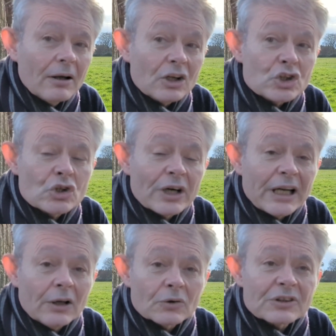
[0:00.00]

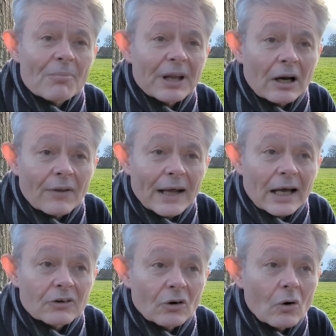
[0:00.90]
tree or something like
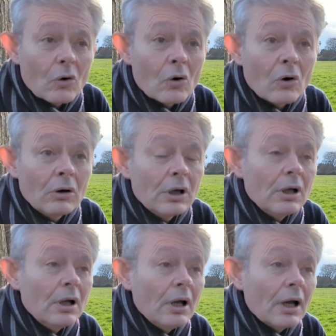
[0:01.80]
that, or
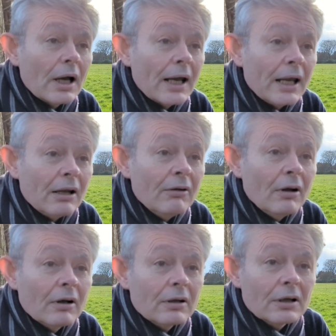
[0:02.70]
a
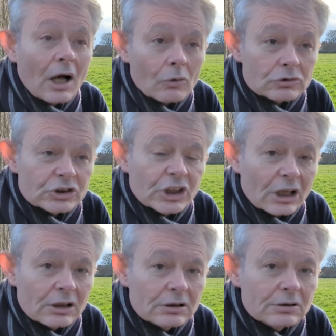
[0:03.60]
culture.
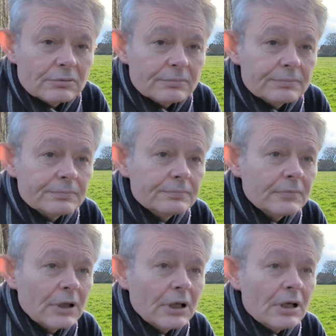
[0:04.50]

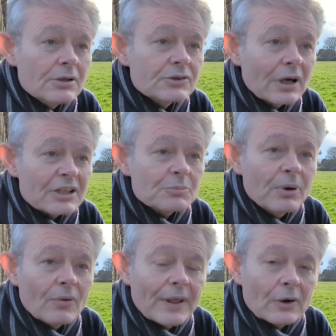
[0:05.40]
So let's
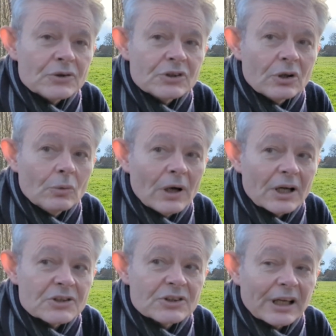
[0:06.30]
put those two
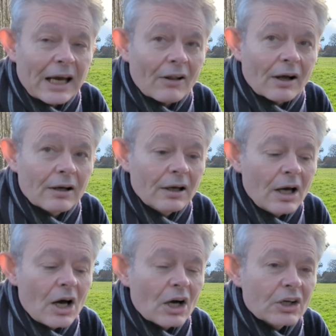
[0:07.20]
words together.
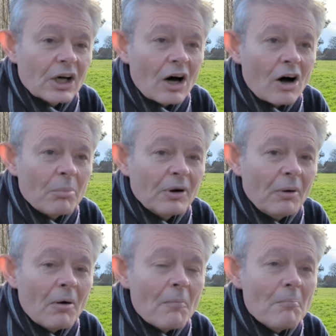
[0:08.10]
Carbon
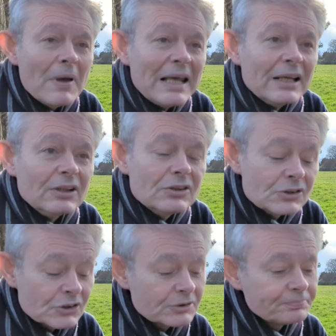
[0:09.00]

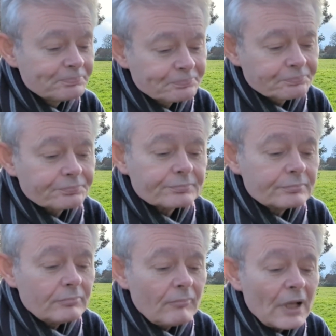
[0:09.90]
means
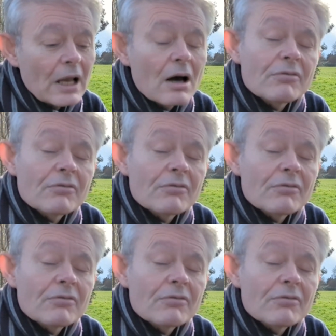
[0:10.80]
a